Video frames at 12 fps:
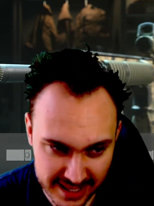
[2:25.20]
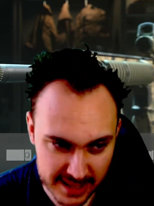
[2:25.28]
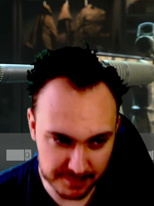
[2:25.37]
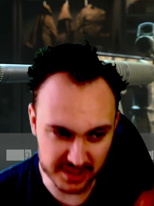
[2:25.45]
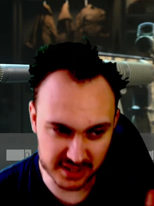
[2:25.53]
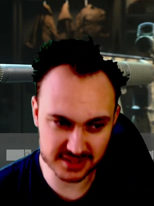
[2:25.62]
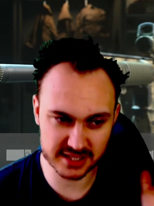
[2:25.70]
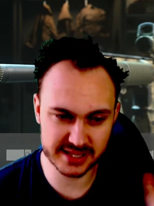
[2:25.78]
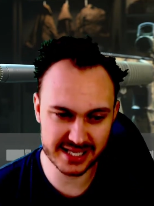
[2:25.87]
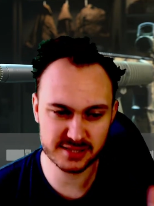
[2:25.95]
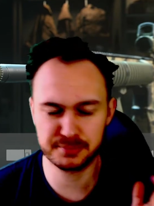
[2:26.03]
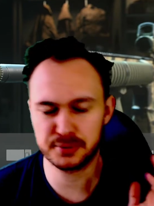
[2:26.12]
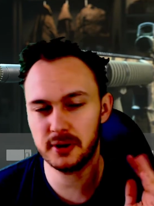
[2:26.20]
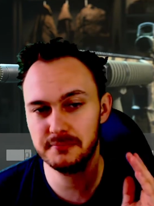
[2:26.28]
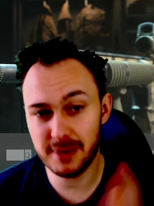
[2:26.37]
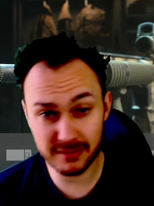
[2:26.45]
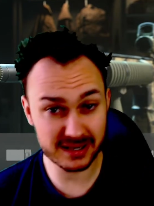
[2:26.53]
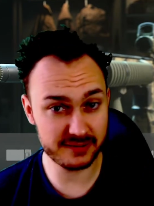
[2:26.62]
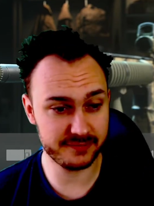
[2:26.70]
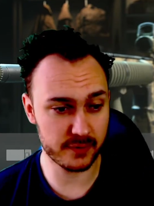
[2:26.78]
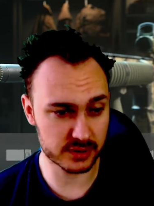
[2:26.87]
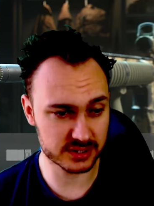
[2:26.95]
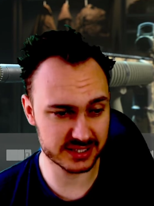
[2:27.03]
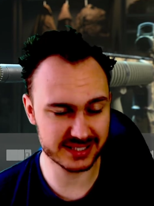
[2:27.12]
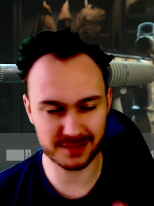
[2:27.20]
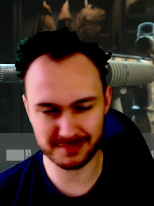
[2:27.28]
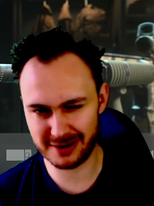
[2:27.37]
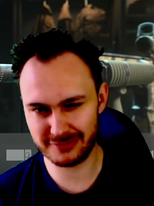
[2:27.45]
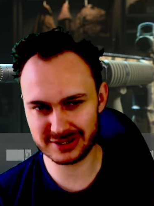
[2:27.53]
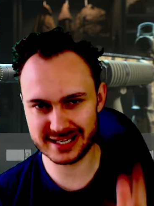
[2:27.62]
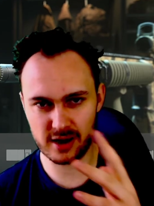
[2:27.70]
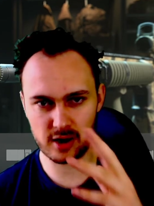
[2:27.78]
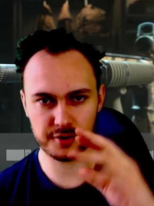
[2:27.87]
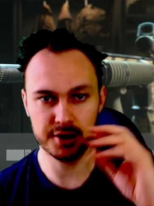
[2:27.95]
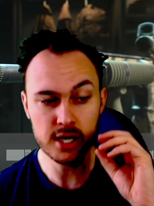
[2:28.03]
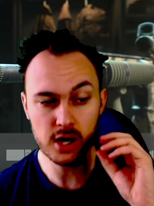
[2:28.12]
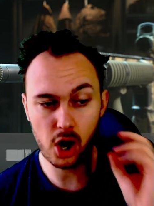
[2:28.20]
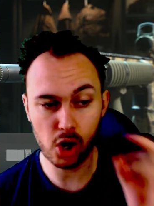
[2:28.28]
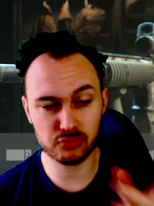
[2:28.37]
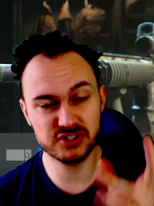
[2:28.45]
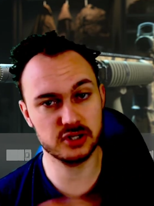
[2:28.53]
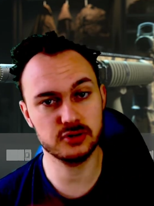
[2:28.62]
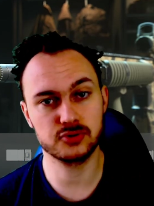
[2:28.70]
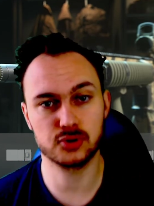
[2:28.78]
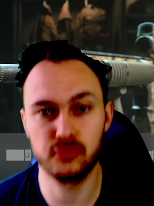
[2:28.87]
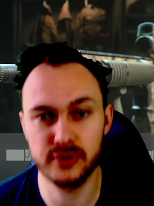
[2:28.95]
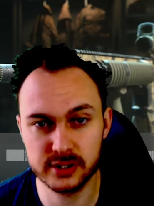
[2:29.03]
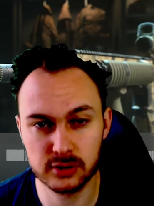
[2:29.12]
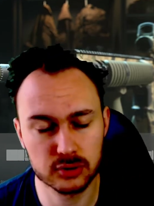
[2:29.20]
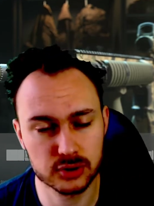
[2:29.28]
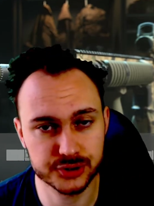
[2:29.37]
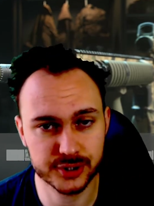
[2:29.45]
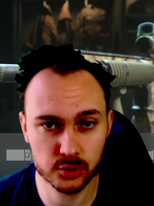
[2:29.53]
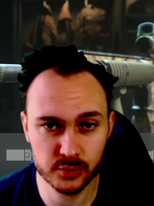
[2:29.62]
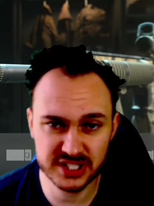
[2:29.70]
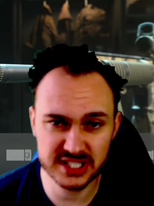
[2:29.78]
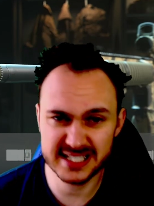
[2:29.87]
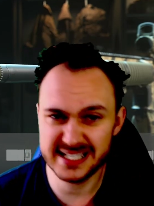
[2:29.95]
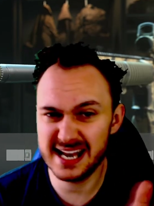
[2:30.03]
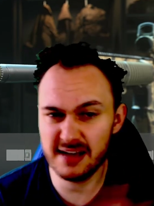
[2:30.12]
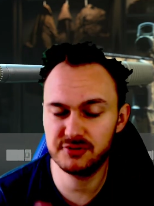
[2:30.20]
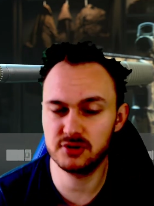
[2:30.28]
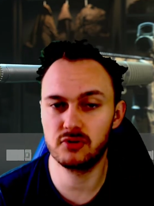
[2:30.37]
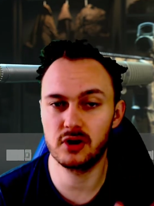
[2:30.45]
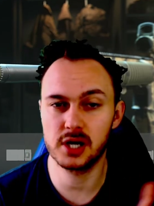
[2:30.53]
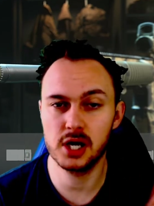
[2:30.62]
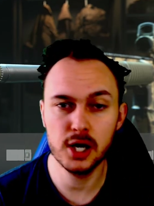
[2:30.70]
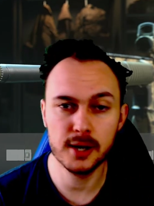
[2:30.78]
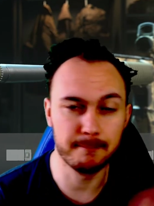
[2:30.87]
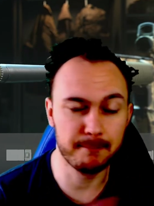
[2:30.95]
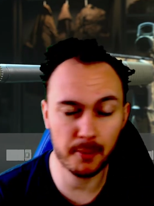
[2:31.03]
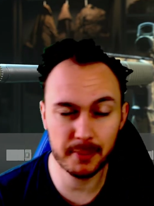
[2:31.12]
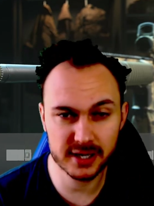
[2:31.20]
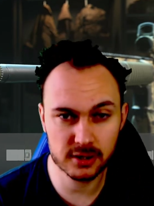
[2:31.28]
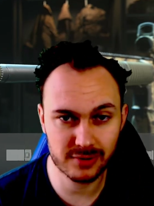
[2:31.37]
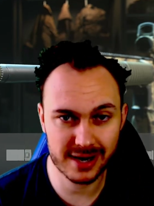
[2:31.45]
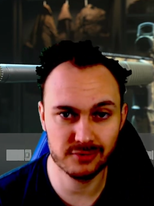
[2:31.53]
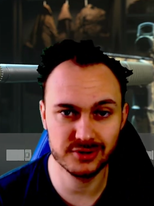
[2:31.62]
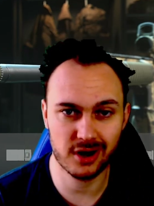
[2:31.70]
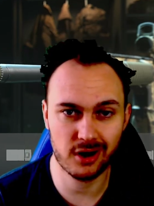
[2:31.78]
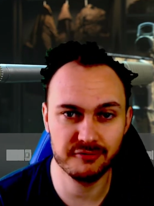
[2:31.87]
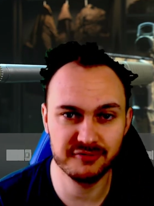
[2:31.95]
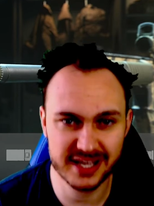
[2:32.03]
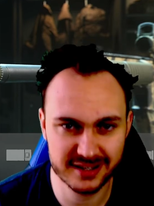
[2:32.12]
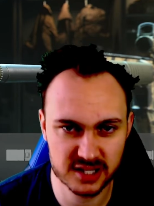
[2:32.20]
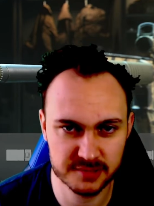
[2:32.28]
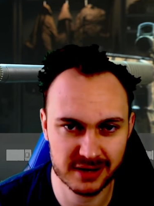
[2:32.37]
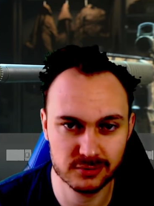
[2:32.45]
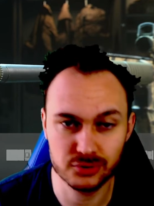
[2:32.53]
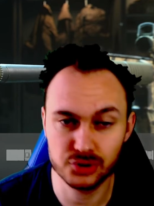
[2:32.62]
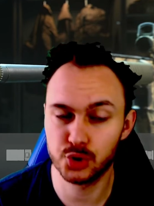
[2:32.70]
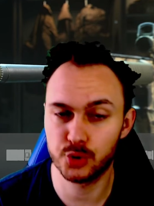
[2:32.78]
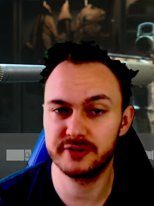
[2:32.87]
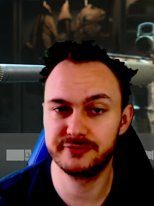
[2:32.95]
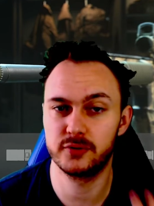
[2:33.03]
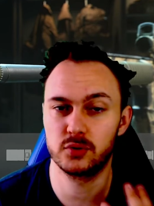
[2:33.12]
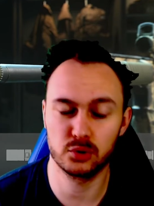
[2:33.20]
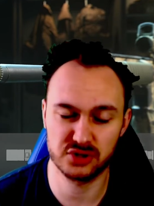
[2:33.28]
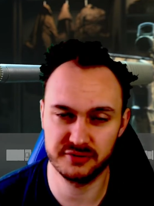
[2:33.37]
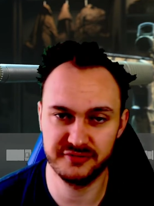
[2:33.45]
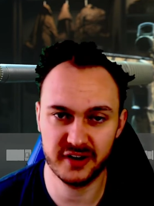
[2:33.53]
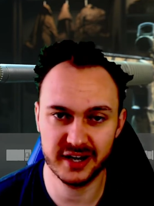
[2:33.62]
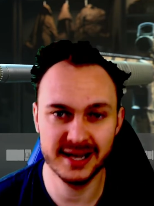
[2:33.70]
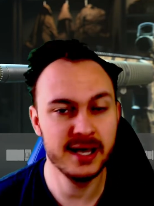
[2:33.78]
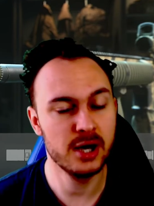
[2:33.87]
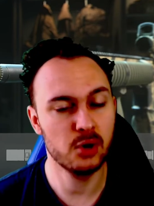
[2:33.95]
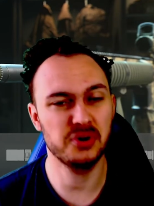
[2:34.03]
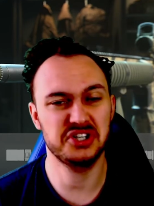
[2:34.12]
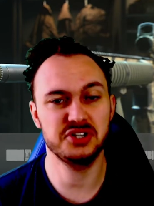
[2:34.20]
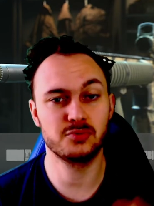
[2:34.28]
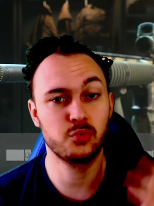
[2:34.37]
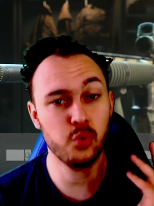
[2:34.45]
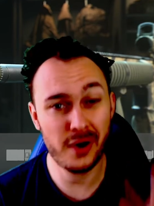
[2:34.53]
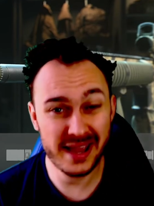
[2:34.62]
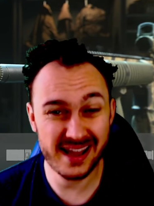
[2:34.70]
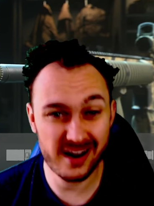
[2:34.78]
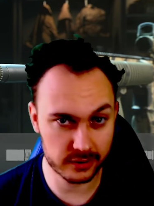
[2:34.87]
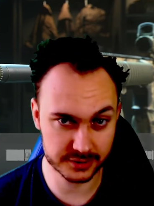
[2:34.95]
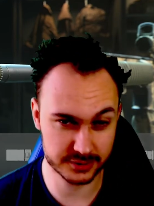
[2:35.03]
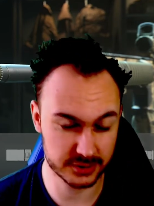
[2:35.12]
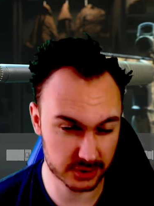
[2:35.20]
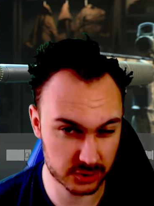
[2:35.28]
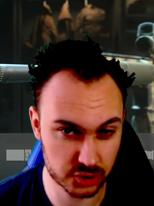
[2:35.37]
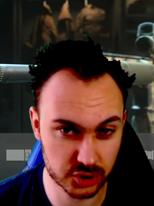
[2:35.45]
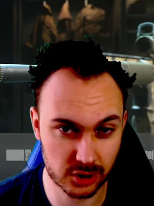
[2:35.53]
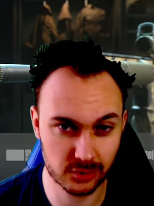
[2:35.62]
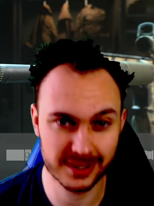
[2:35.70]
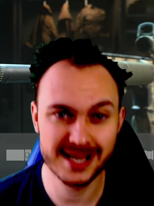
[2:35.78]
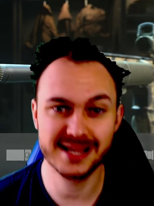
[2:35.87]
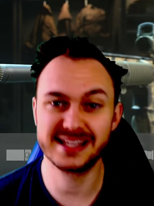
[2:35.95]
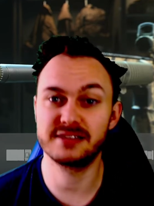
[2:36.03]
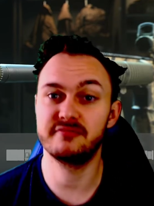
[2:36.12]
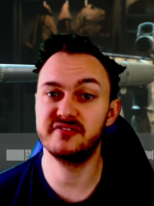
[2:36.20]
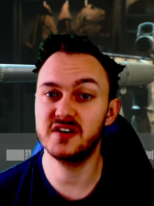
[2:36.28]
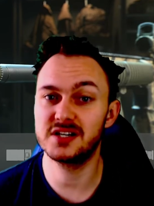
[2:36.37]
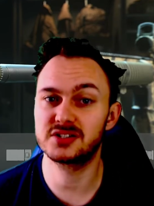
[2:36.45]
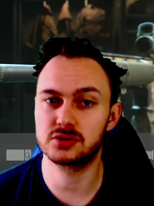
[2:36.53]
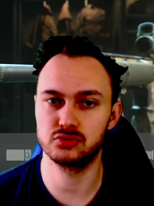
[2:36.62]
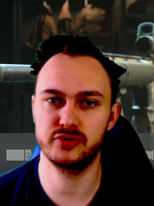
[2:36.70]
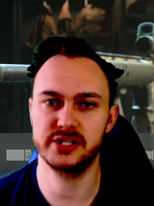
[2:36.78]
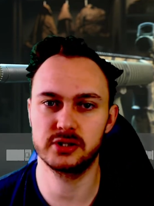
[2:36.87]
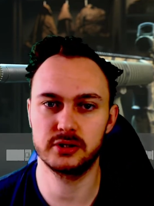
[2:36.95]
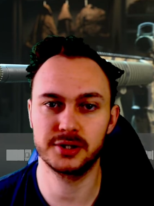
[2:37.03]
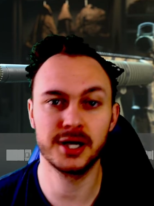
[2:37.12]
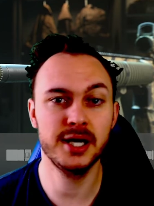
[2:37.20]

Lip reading: because this primarily focuses apparently on horizontal recoil control, which is the left and right bobbing around of the end of the barrel during full auto fire, which is way harder to control than vertical recoil.